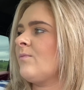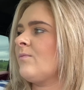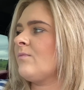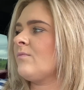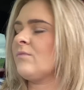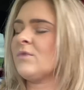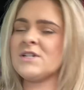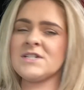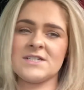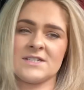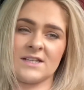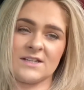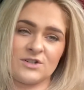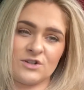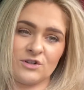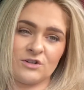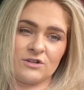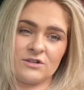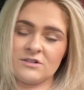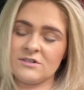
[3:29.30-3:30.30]
which they
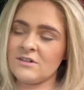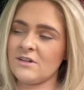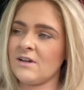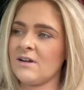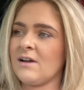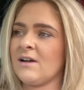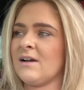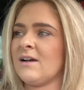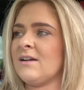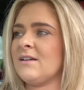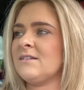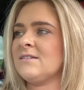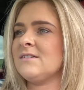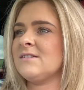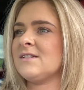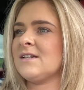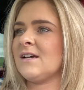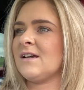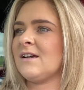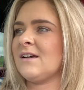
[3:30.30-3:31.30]
do,
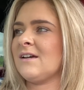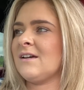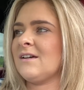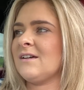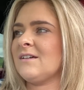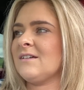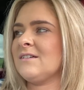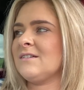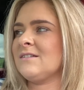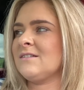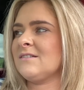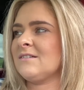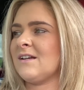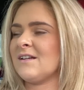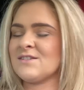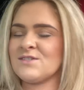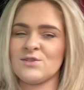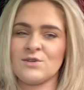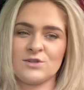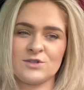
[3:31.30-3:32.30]
and
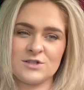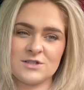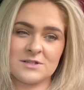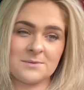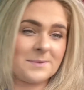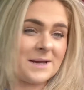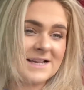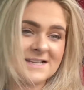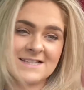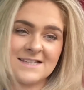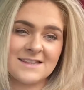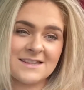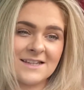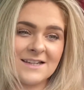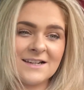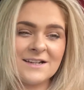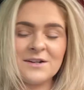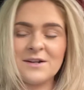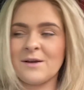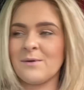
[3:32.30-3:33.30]
that's not just a Massey
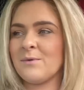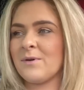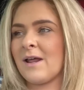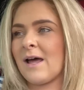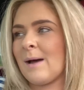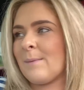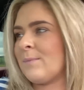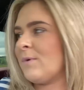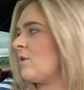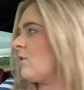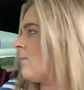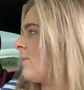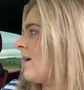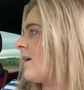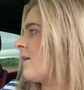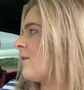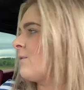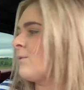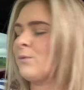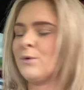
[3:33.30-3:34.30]
thing. That would happen no
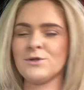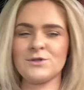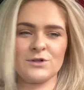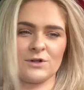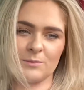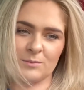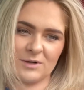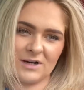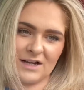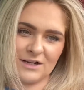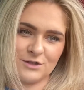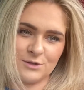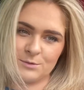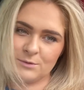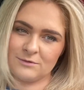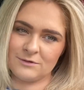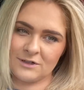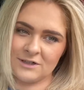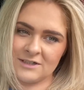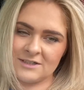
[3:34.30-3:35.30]
matter what sort of brand you
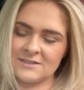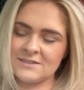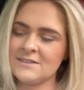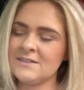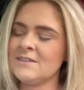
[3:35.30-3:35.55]
were running.